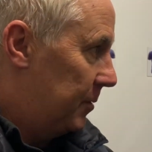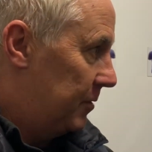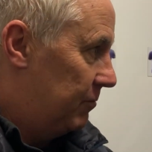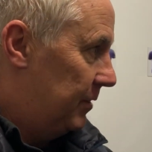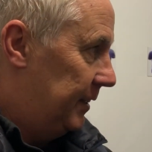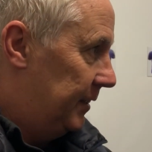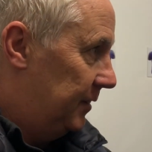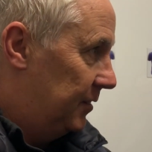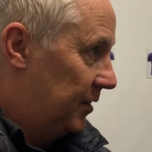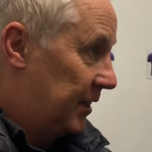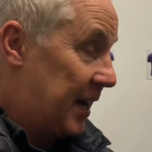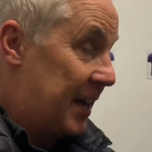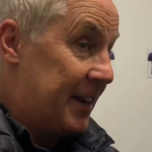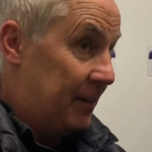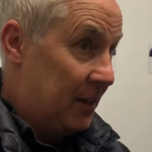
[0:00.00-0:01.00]
It really is. They're
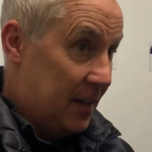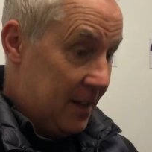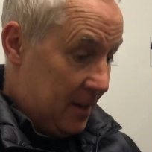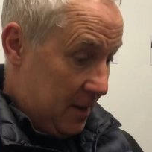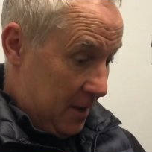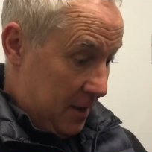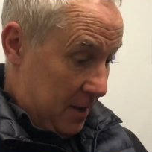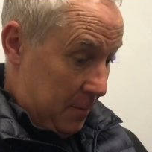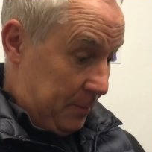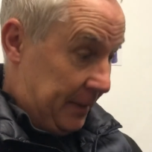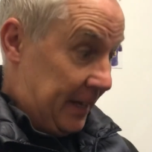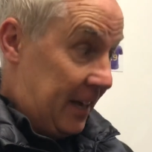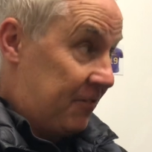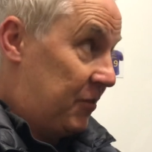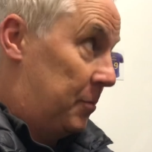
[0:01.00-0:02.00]
going
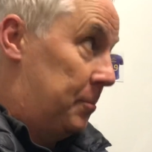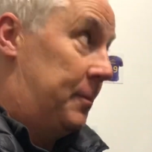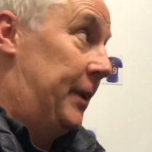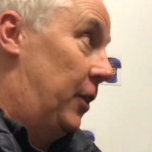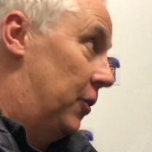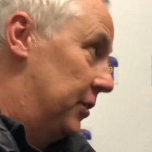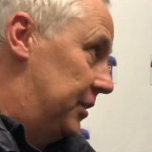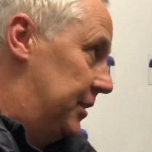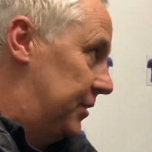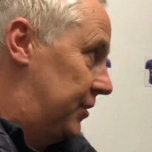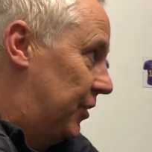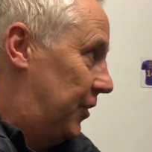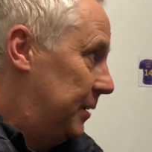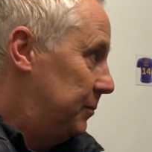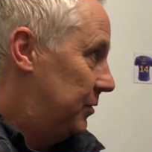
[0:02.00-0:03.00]
beyond at
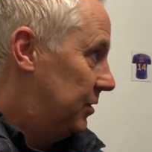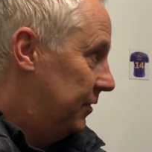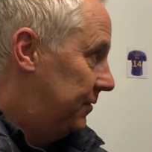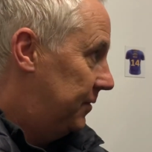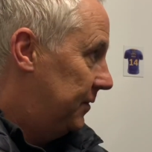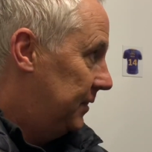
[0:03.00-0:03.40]
times of